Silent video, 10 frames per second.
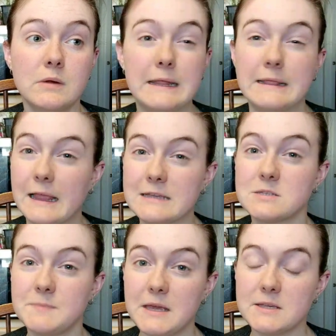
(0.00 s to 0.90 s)
in
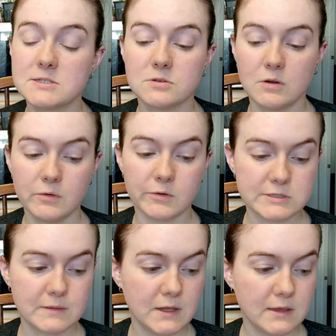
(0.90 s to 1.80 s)
less space or
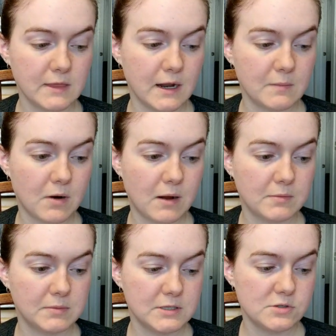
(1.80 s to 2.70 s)
something, then I'd
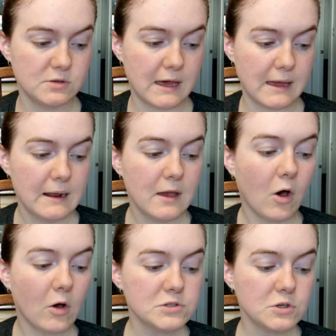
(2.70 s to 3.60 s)
probably do that.
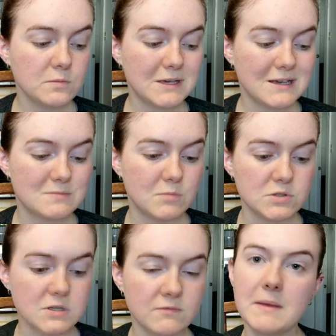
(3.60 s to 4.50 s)
Also, because
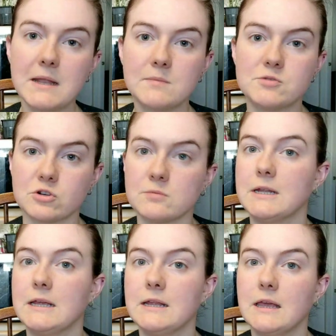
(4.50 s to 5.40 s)
most of them end up
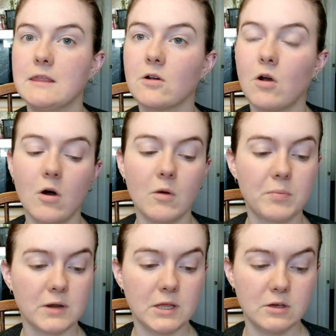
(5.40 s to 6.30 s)
germinating and they're all
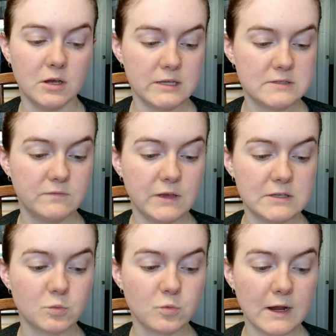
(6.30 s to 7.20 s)
pretty good.
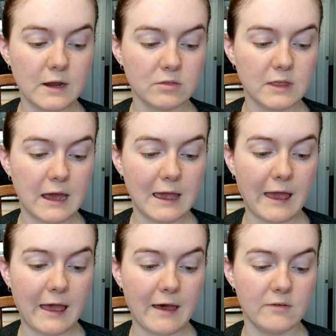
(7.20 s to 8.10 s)
It's rare that I
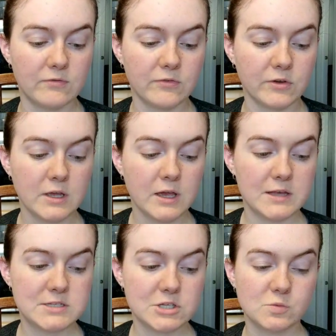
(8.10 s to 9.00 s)
have
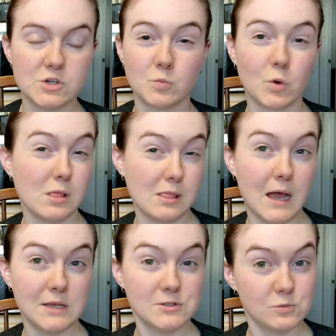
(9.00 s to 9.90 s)
a situation where a
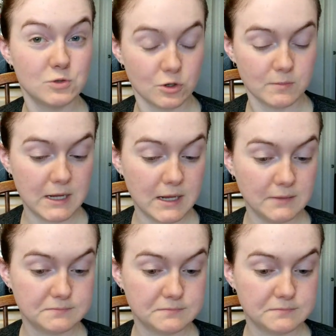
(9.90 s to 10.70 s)
lot don't germinate.